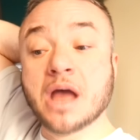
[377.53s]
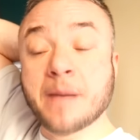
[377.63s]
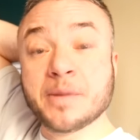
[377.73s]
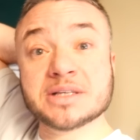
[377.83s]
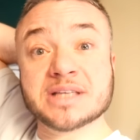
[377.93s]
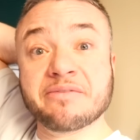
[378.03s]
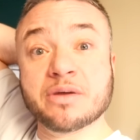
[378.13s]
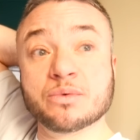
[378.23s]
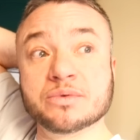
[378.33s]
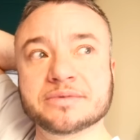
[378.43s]
I might see if
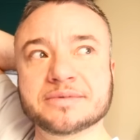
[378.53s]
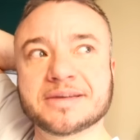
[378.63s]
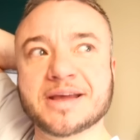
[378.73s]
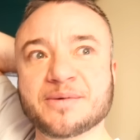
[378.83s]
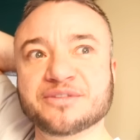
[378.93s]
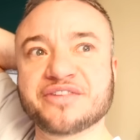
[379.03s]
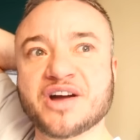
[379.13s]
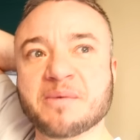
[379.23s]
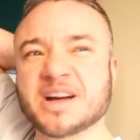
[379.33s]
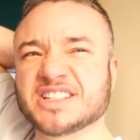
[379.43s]
he'll come on
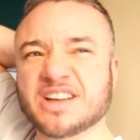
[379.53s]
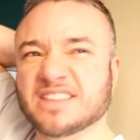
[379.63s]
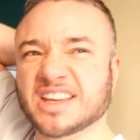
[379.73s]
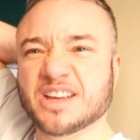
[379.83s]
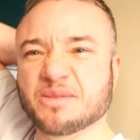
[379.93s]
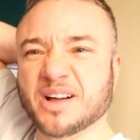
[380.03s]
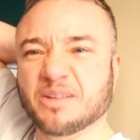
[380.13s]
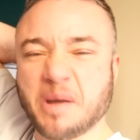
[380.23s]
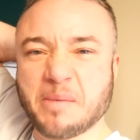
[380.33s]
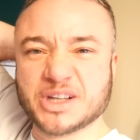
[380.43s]
film. I don't think he will,
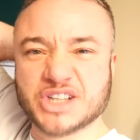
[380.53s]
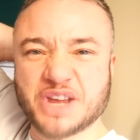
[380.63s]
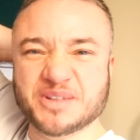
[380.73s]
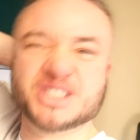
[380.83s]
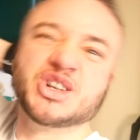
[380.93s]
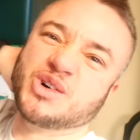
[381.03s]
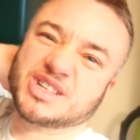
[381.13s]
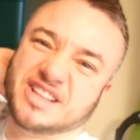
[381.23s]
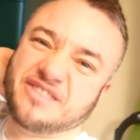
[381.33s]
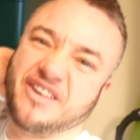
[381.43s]
but I might show you his dogs
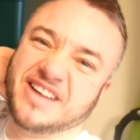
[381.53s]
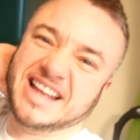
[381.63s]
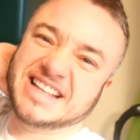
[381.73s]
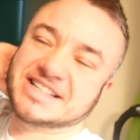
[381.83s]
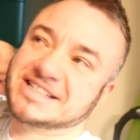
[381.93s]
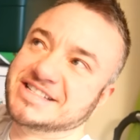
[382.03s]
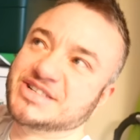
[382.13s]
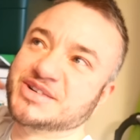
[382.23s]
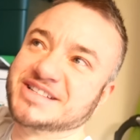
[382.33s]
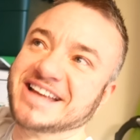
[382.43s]
at the very least, because his
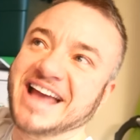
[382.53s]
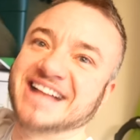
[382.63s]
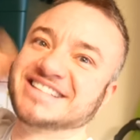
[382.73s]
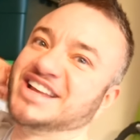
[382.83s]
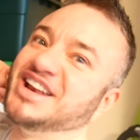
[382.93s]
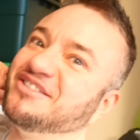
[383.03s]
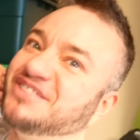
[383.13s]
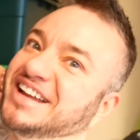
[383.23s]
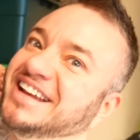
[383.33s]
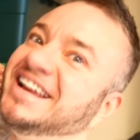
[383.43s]
dogs and cats are
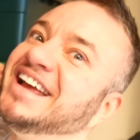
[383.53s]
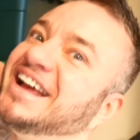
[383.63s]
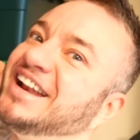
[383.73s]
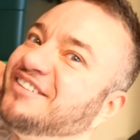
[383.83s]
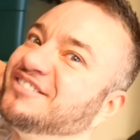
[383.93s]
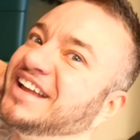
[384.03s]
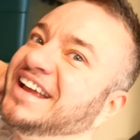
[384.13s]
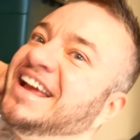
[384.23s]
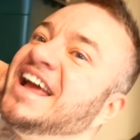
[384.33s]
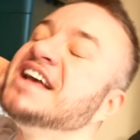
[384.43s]
lovely,
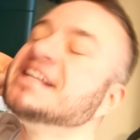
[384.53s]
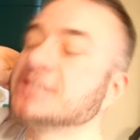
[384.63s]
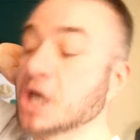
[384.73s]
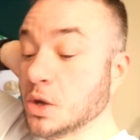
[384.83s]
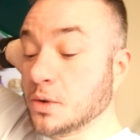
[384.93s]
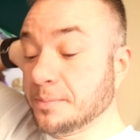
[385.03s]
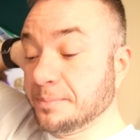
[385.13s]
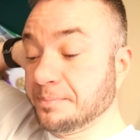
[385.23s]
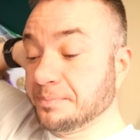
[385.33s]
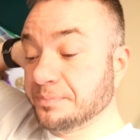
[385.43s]
lovely. So
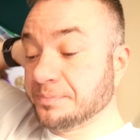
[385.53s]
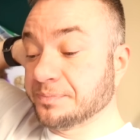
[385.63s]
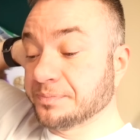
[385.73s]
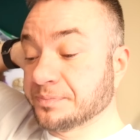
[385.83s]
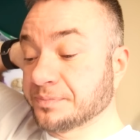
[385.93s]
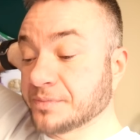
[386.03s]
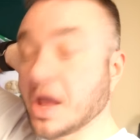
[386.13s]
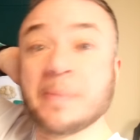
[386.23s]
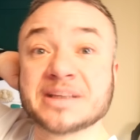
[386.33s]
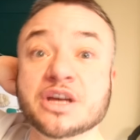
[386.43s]

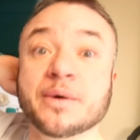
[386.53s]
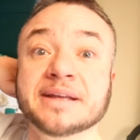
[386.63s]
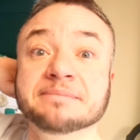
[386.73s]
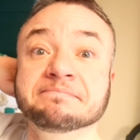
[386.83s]
I best go eat.